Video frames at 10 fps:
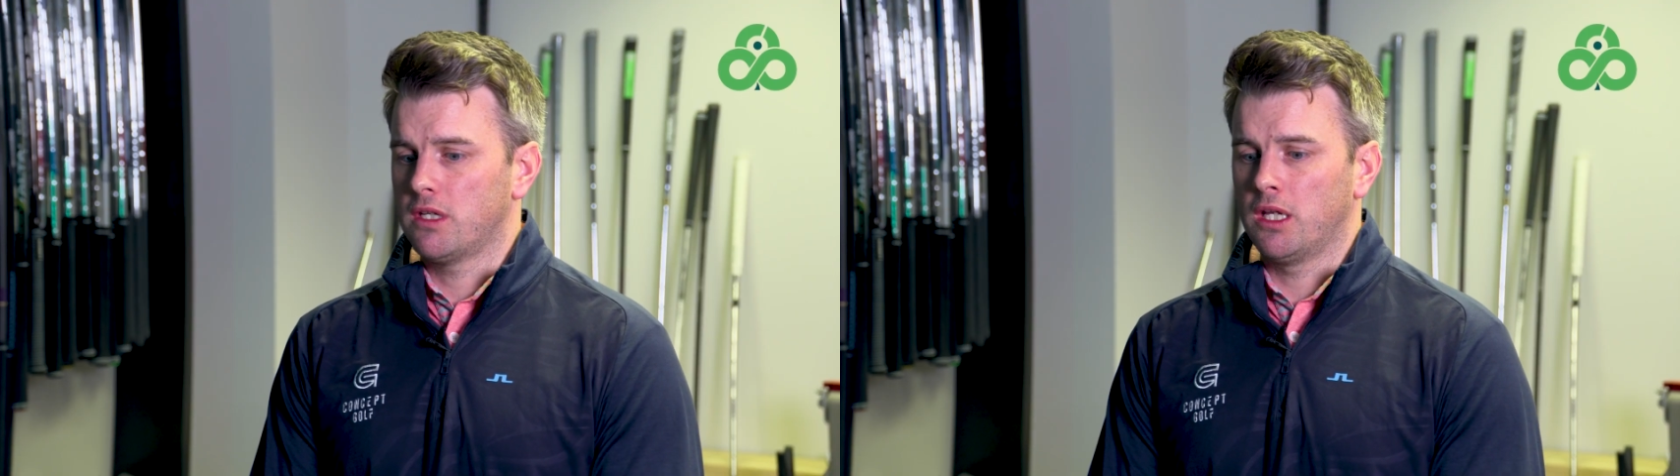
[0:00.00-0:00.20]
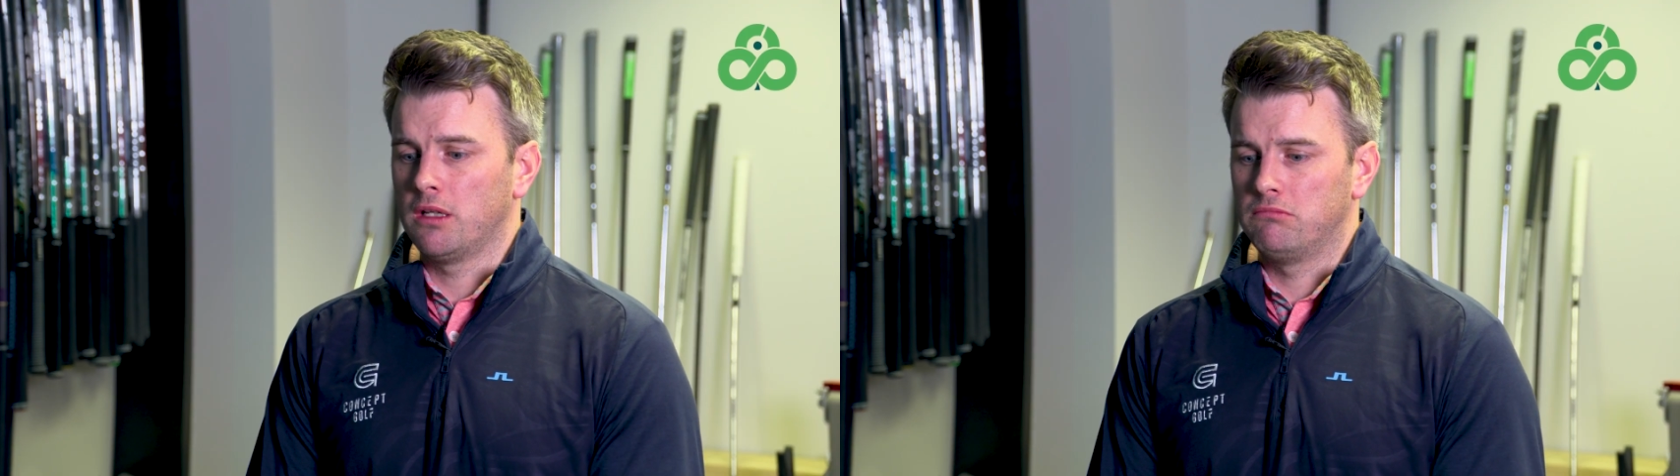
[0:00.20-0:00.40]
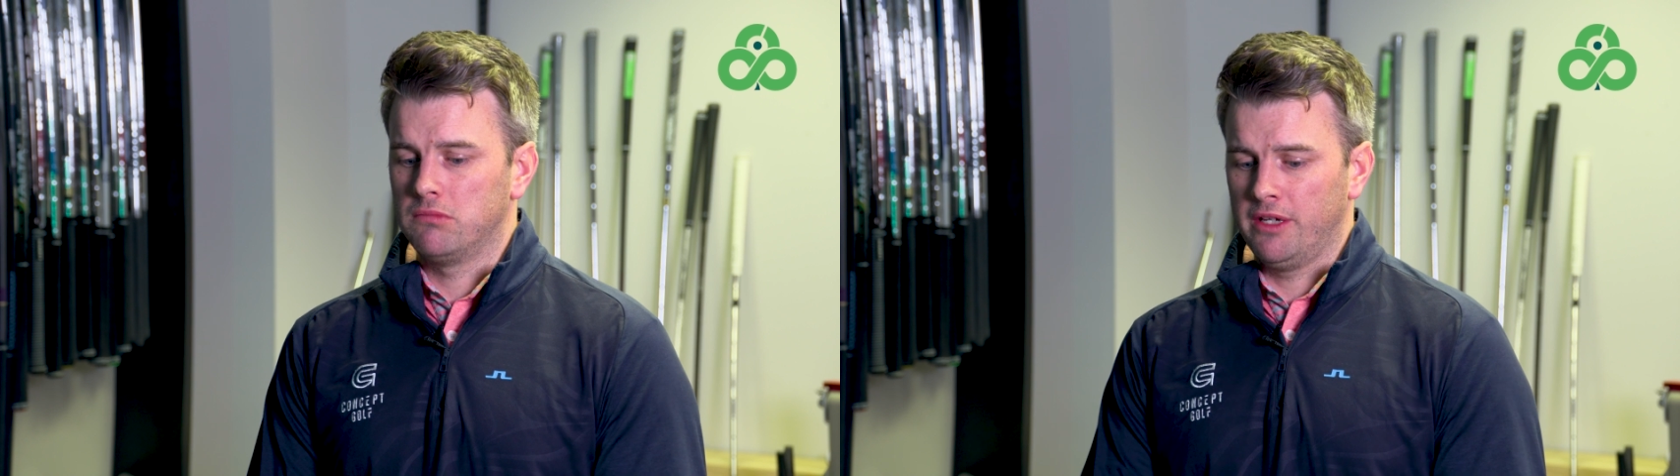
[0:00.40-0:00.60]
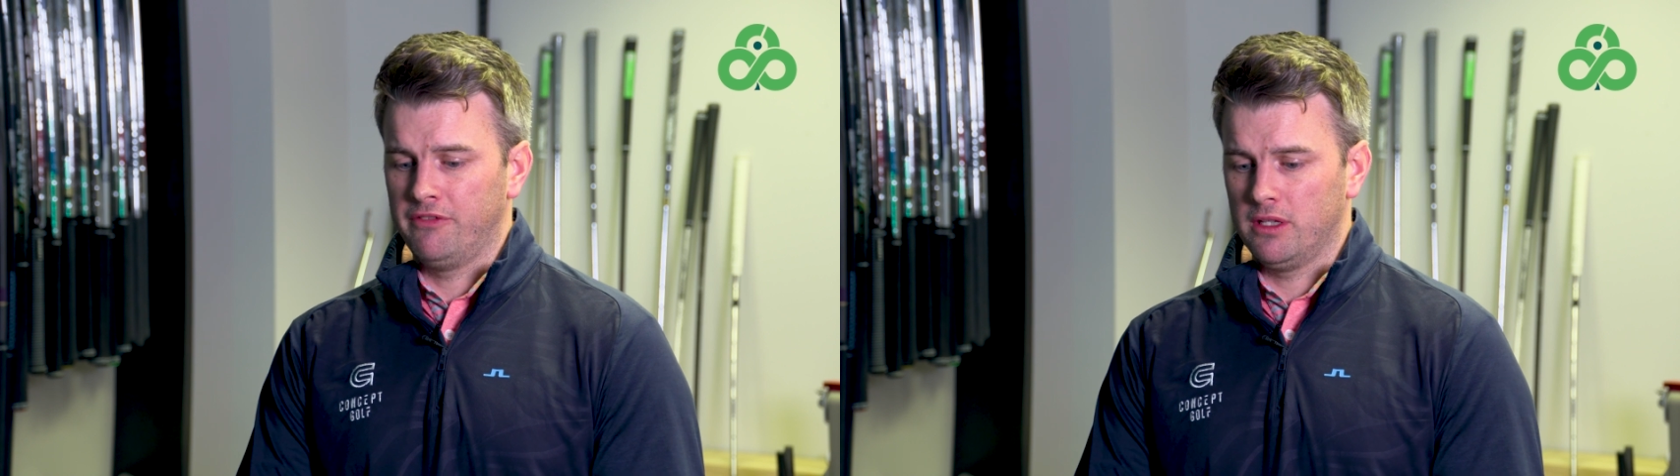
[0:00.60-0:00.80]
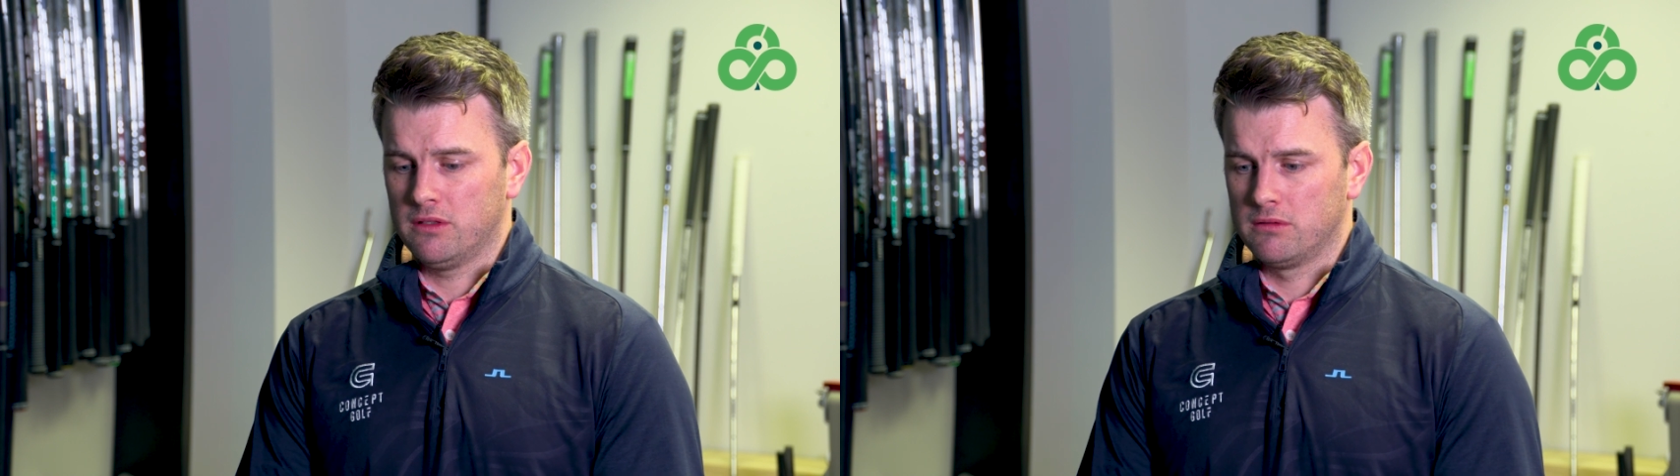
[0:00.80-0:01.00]
And
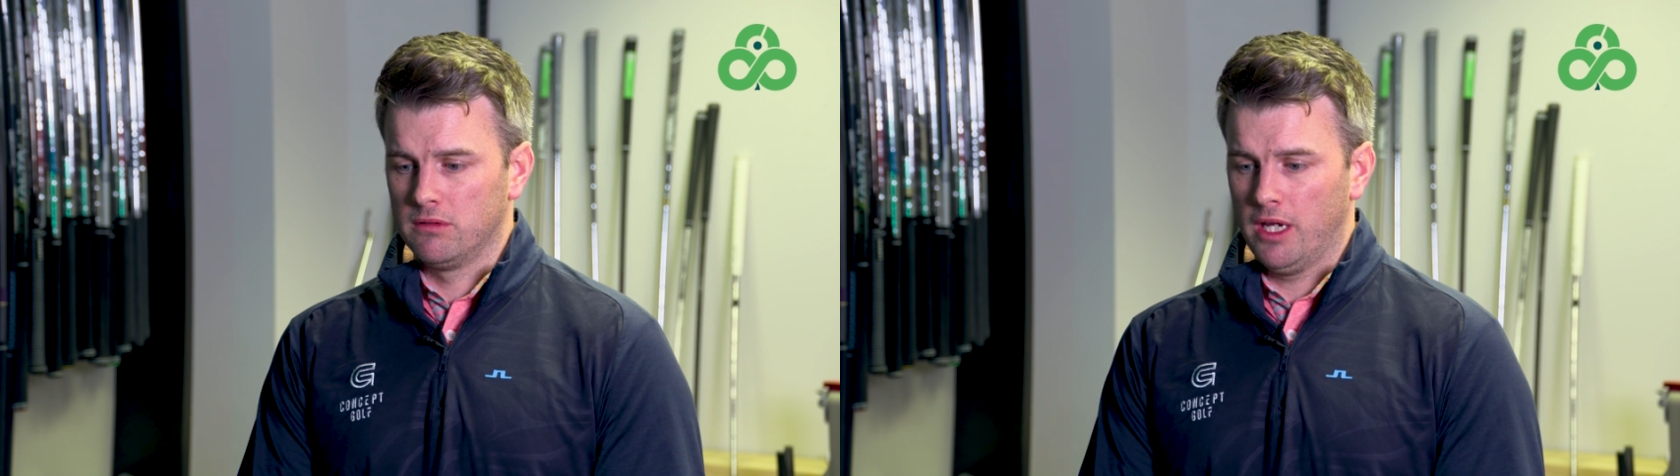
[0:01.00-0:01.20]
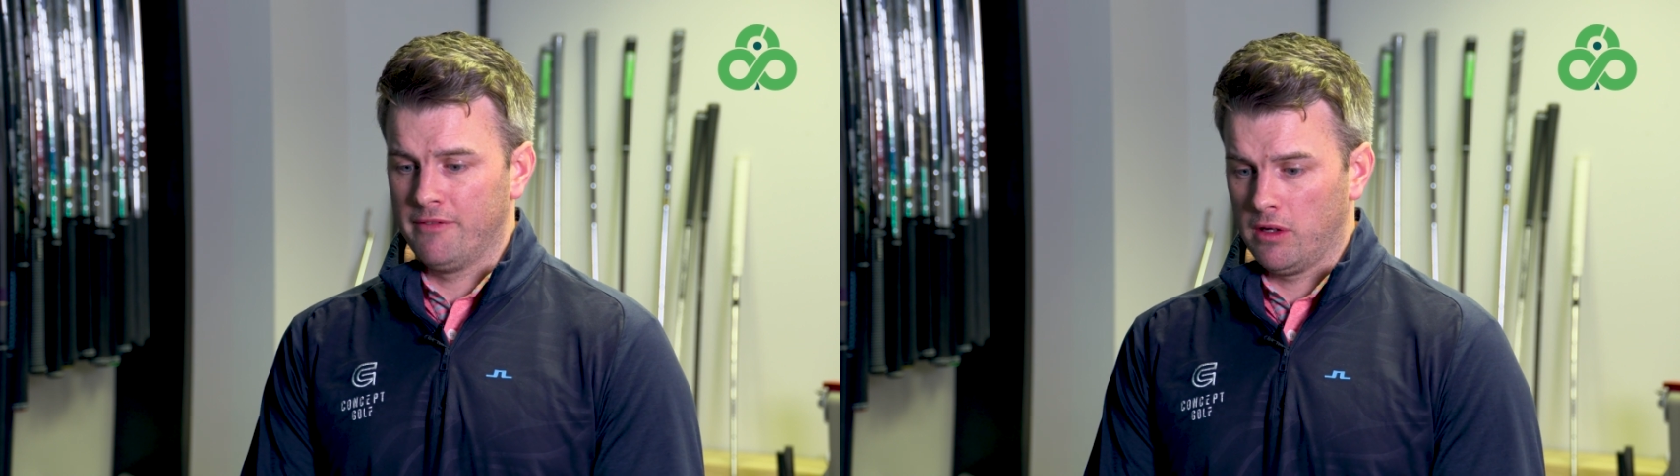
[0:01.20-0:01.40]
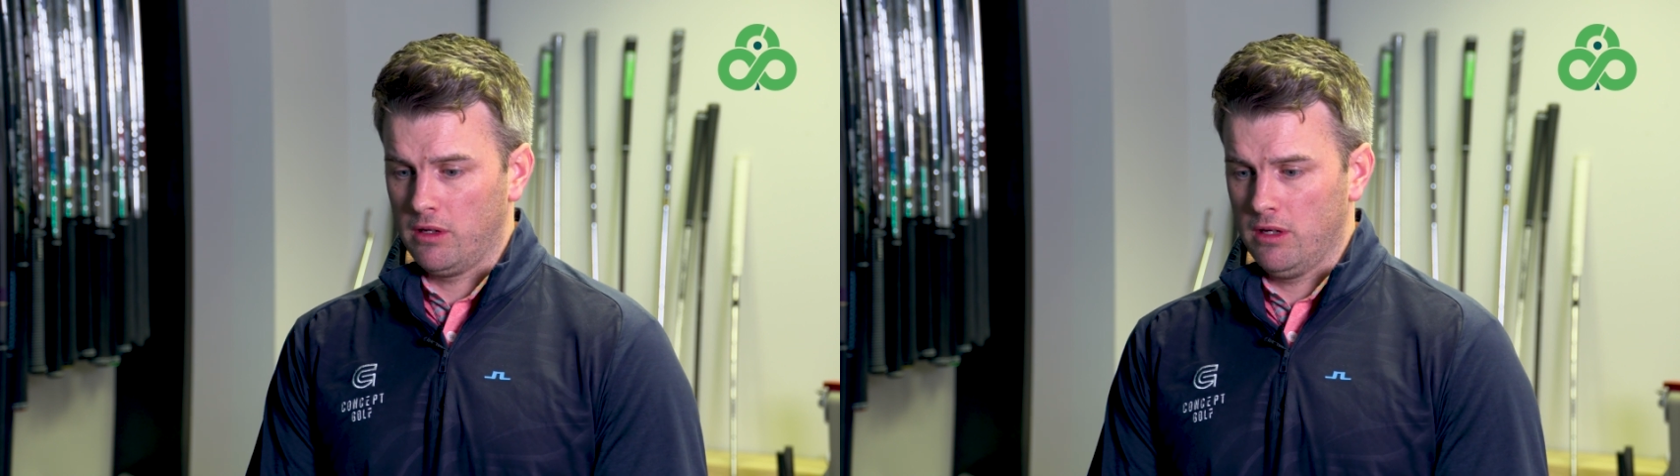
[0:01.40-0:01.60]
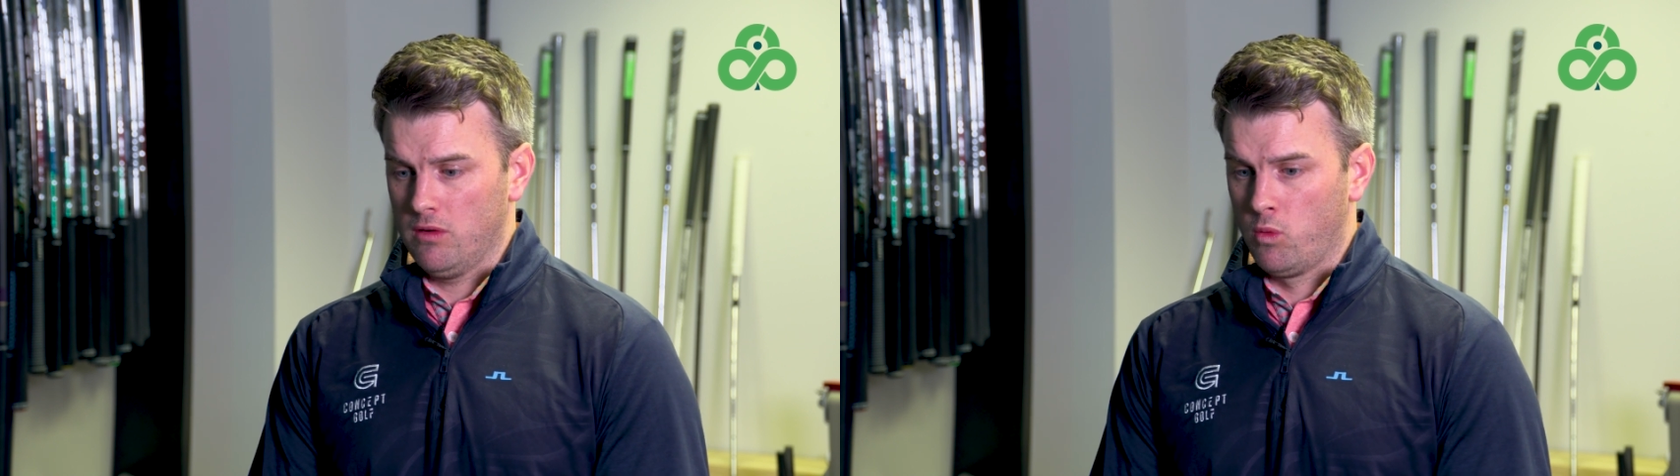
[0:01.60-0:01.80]
if it